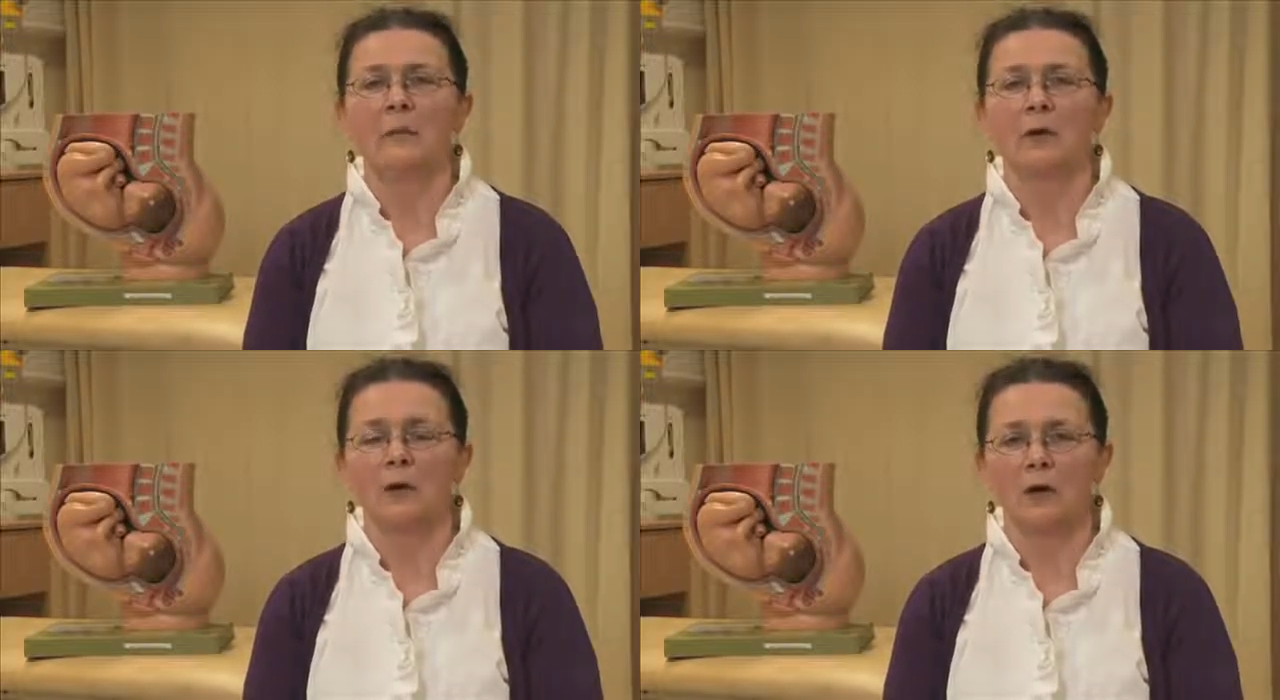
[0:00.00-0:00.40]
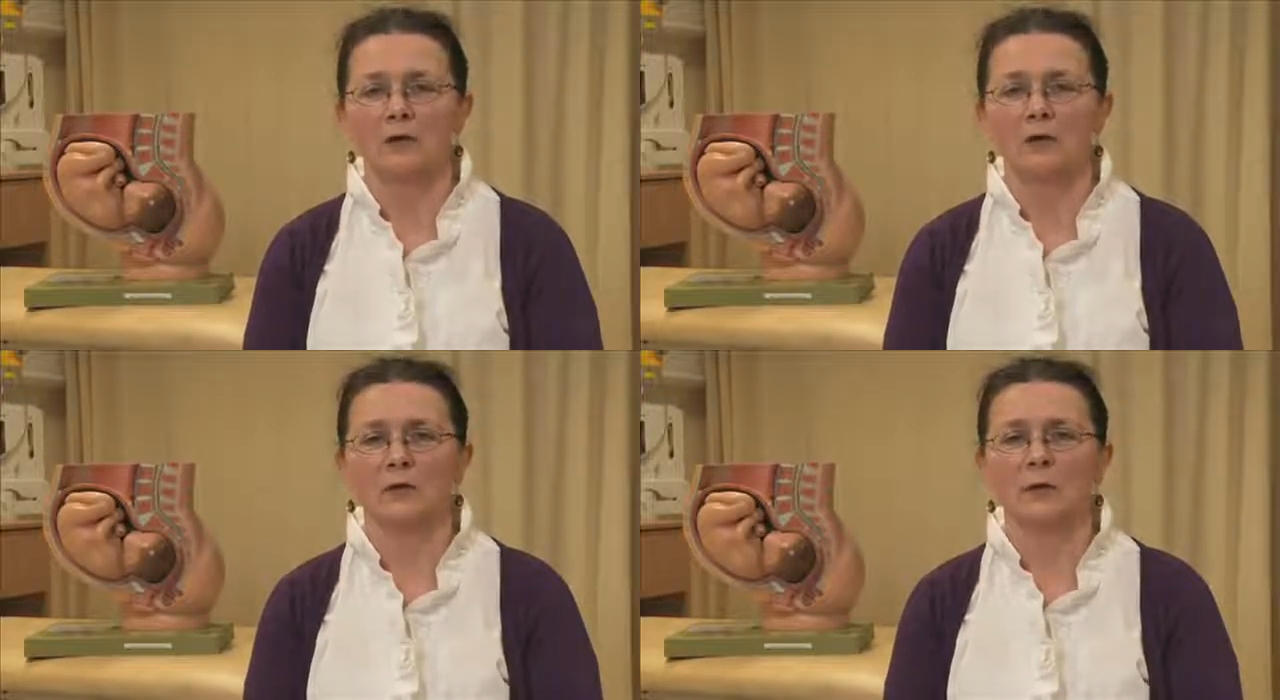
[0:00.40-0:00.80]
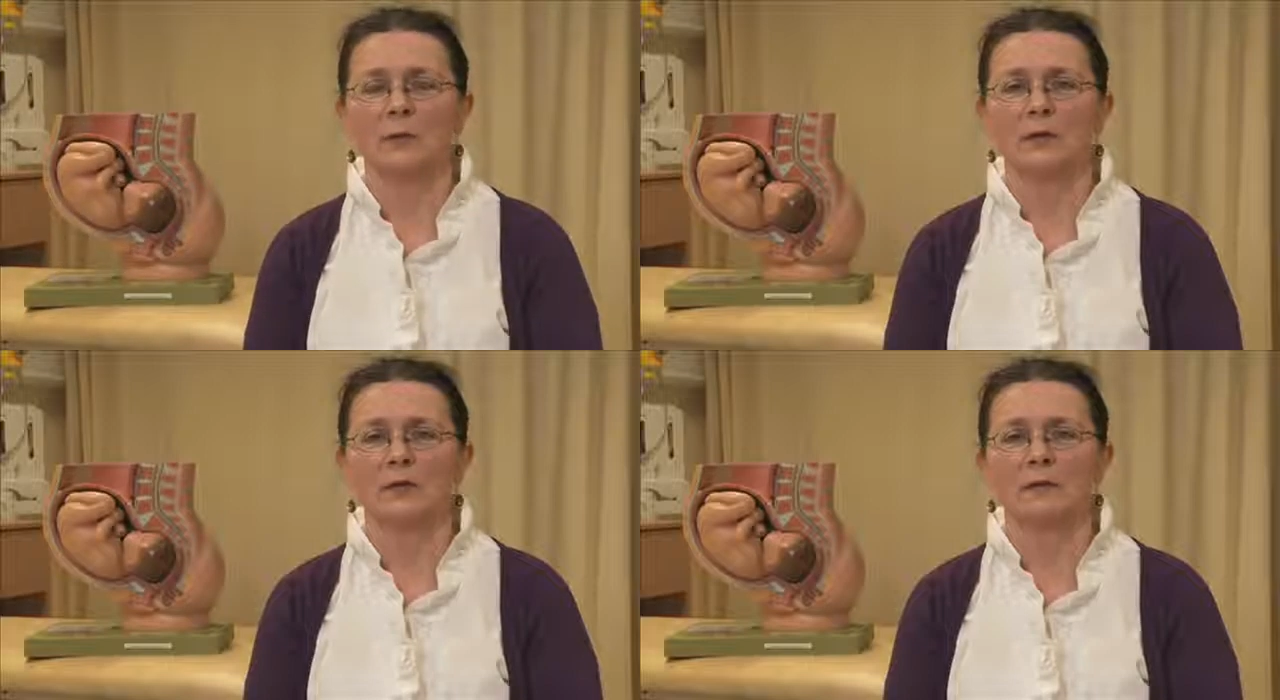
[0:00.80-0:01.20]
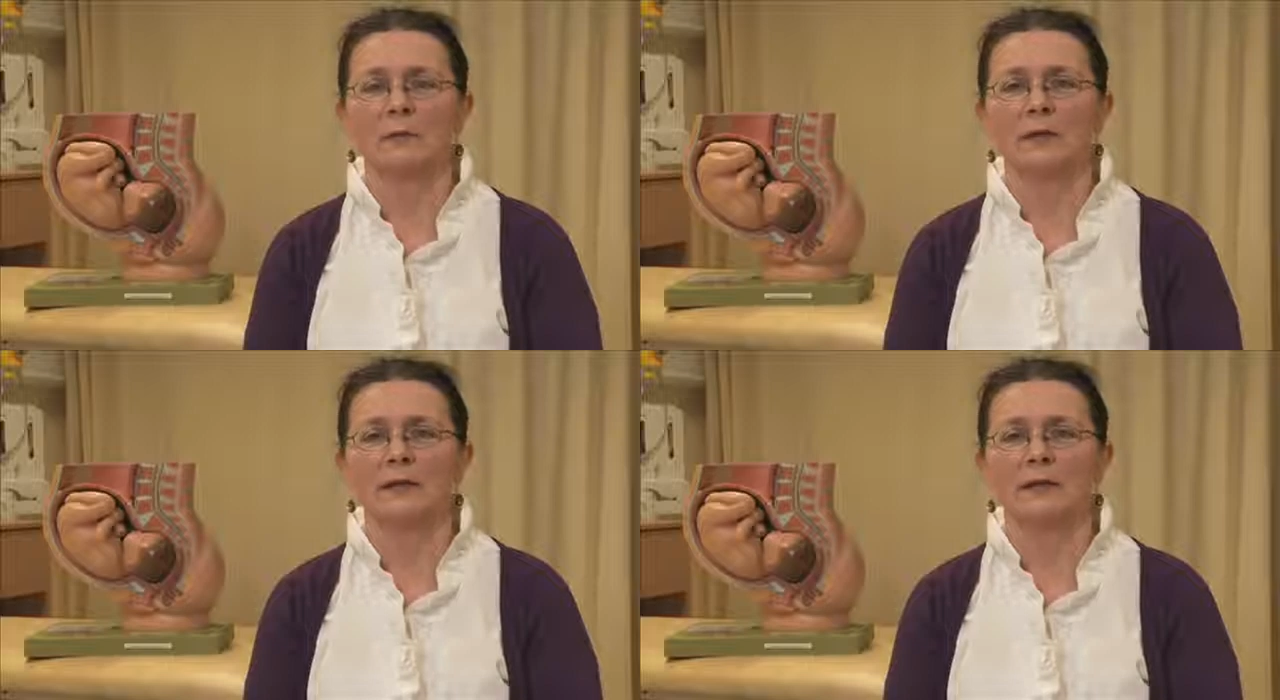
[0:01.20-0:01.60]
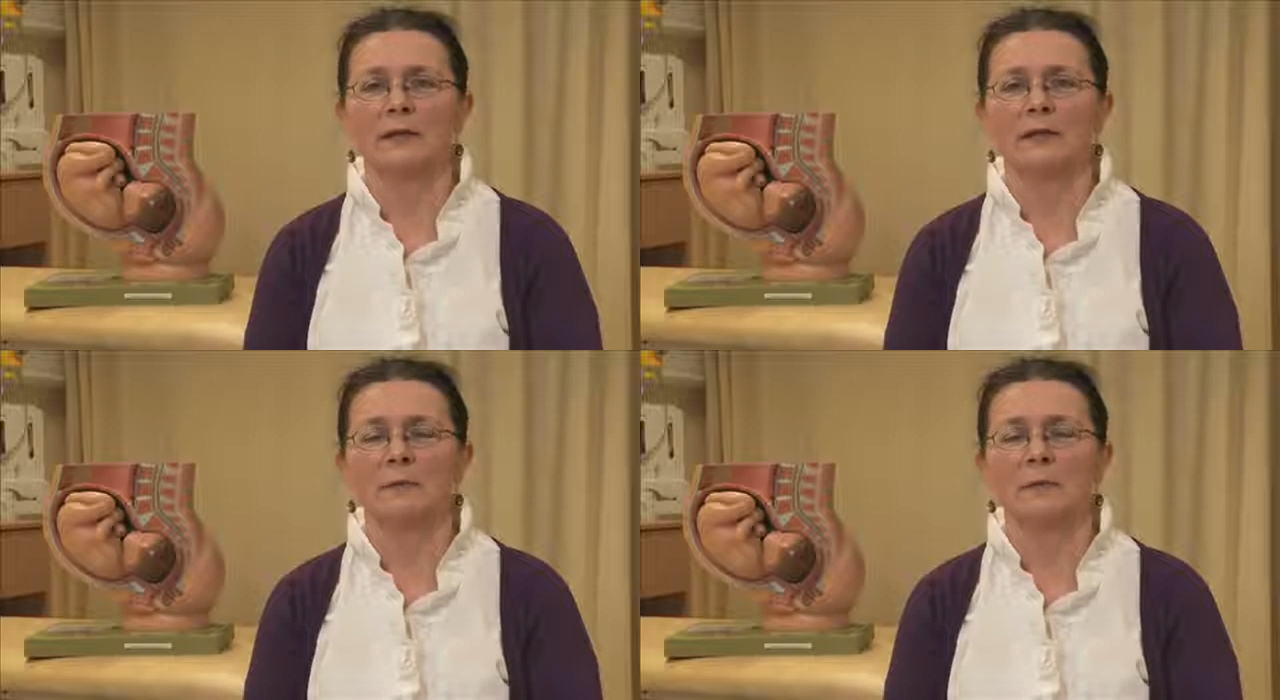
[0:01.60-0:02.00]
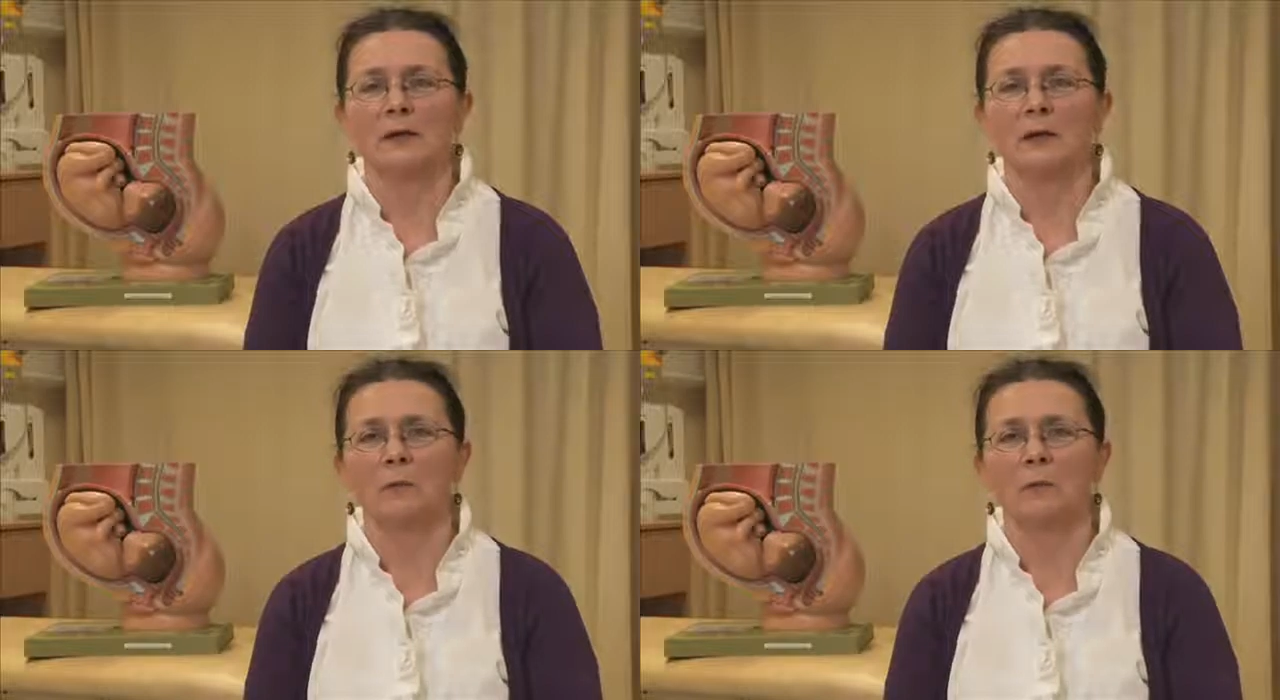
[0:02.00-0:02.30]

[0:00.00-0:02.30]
but also the person would need to be,